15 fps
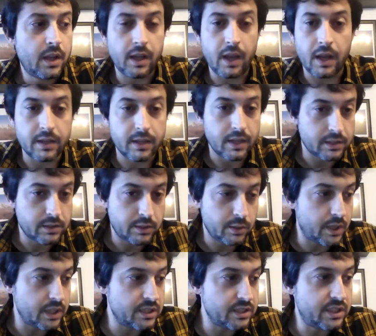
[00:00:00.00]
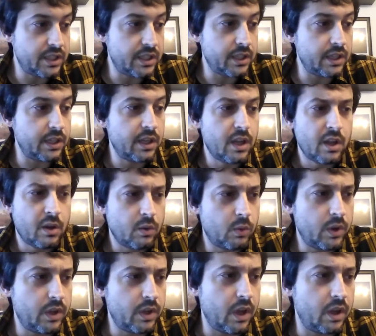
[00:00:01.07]
And as you can see,
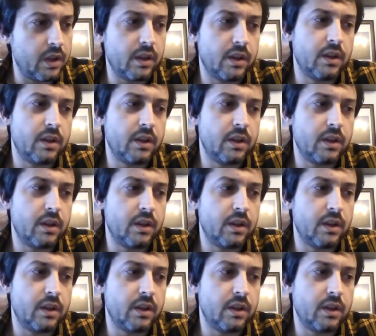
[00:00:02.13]
we